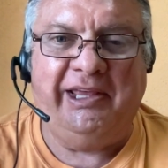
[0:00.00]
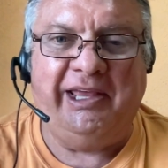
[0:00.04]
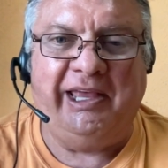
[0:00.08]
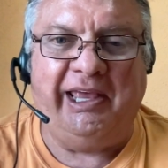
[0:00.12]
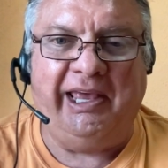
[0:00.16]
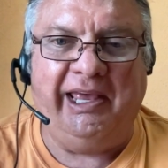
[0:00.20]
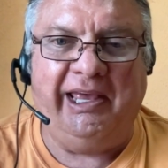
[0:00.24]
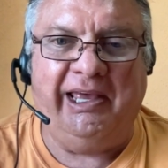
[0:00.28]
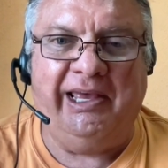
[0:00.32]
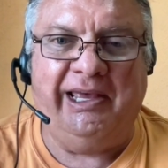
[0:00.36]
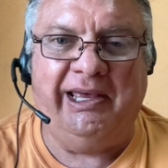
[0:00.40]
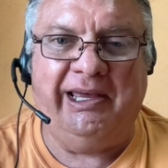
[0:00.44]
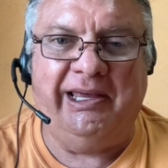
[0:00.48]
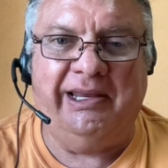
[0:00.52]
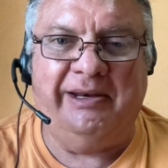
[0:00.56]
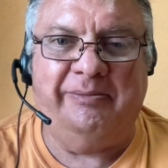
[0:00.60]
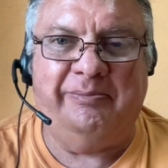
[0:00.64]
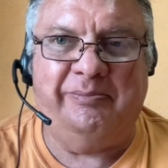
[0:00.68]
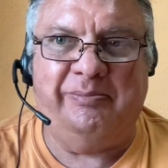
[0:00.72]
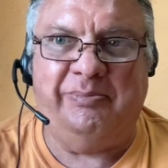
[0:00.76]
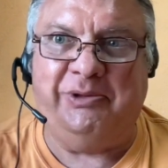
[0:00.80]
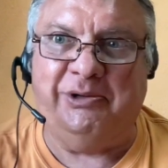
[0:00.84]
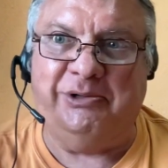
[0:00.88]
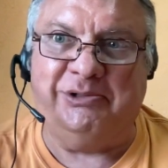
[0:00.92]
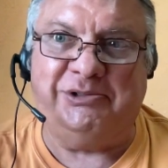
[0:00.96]
and
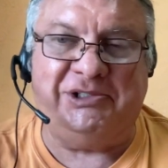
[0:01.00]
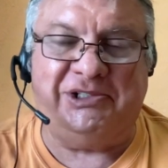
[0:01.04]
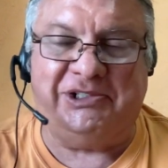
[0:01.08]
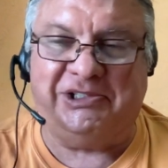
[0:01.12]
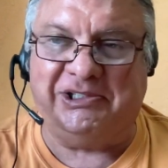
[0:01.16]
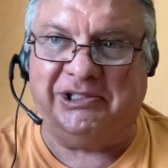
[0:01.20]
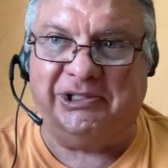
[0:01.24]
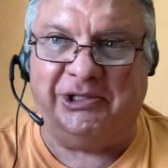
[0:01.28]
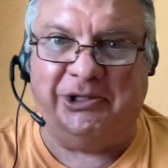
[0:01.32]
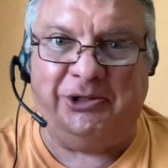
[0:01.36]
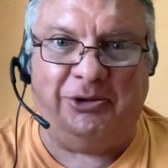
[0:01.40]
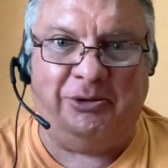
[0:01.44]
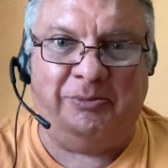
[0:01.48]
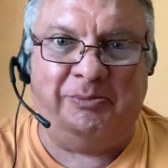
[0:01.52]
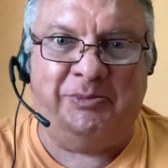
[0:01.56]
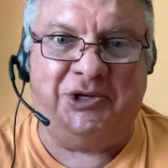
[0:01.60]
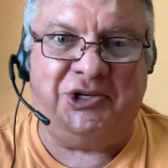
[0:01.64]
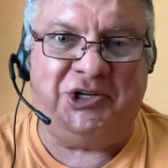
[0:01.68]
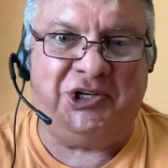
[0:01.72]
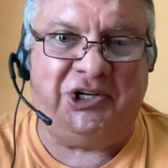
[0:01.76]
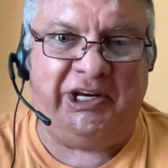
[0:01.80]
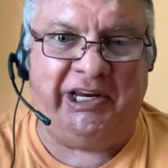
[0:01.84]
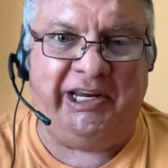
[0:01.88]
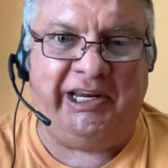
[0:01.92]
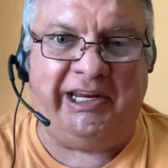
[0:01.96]
there's this little
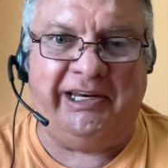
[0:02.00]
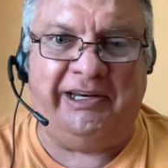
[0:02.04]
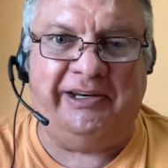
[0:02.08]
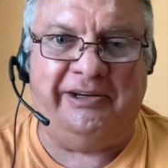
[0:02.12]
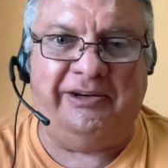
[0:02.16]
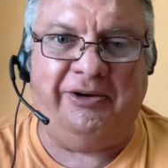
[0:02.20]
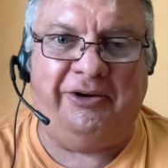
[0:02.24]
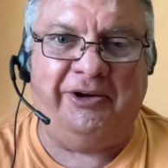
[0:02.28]
machine